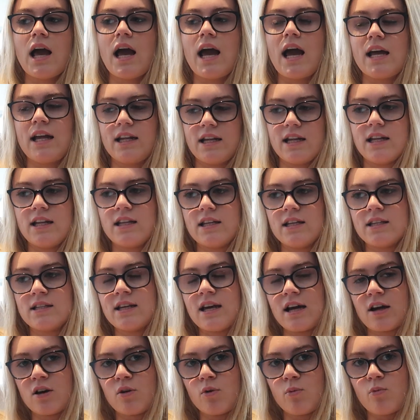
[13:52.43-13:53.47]
And then the
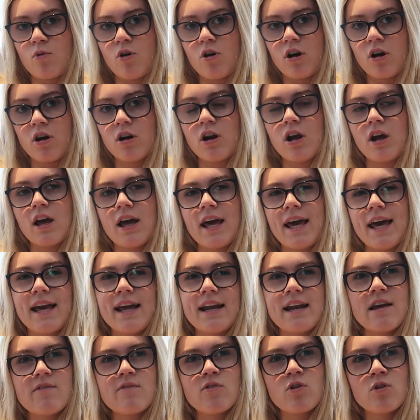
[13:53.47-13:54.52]
second one, it
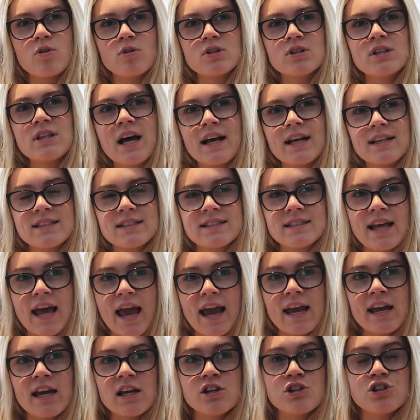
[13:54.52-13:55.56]
never got to that
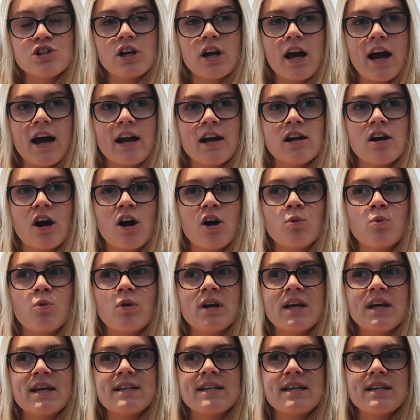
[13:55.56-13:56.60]
stage, and I
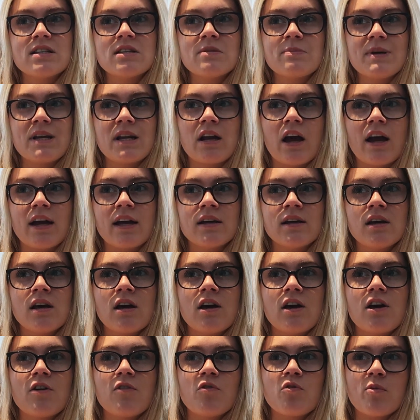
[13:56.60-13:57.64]
wanted it to be like,
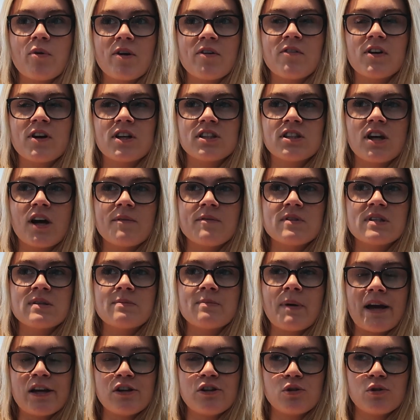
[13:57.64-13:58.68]
for my first time,
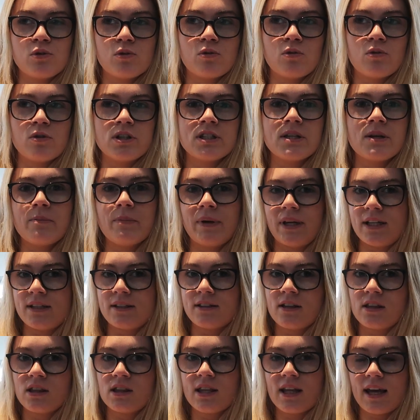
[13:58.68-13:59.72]
special and to mean
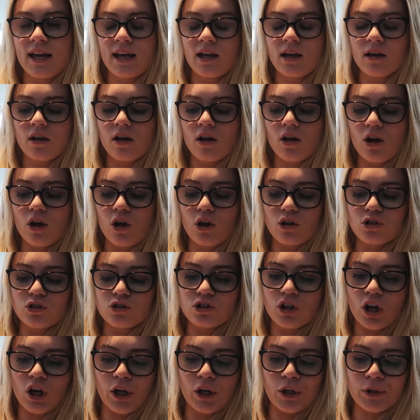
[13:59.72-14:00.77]
something.
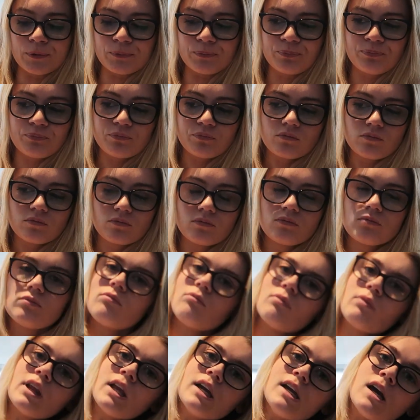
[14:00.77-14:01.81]
So
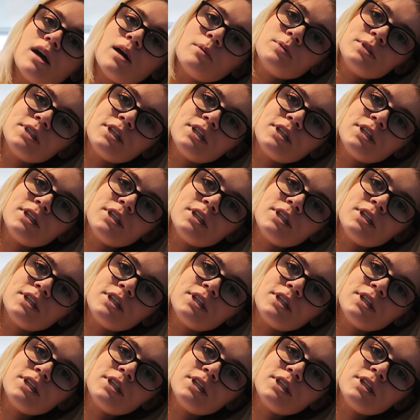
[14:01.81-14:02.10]
yeah, I'm